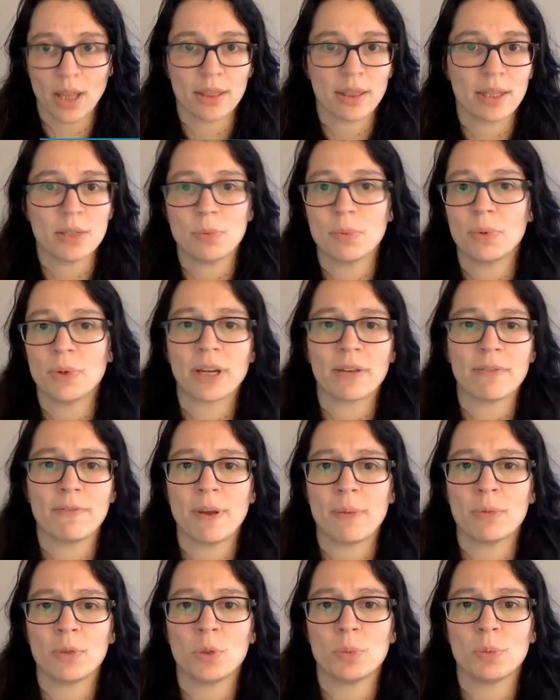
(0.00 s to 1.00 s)
This will give
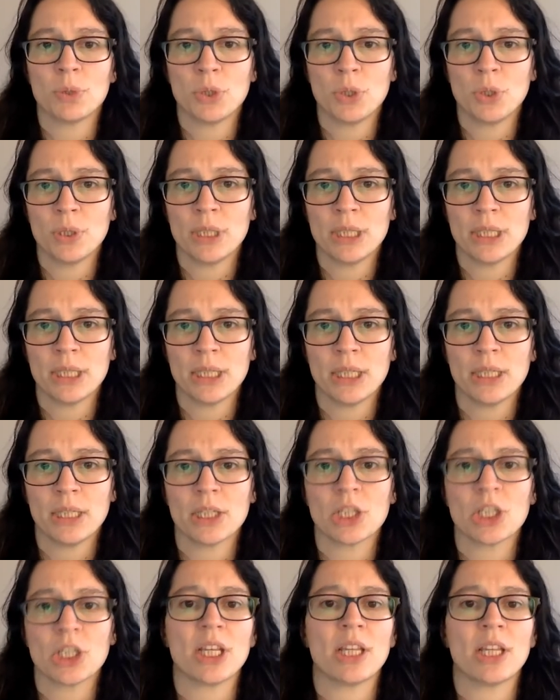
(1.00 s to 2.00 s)
them an opportunity
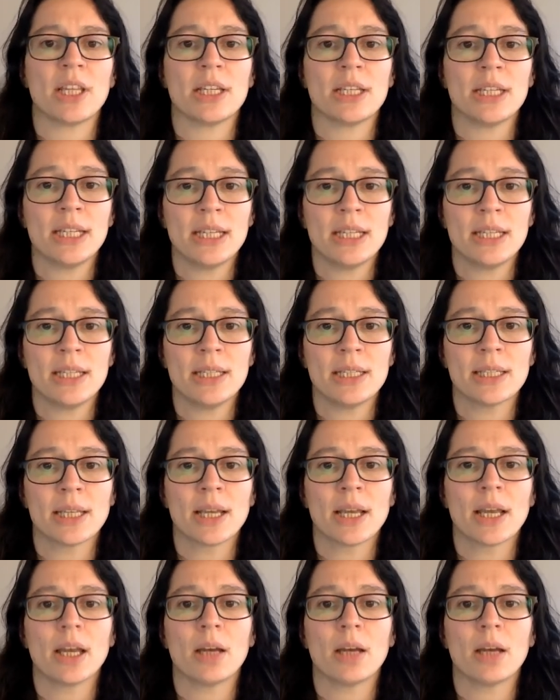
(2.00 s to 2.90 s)
to share their needs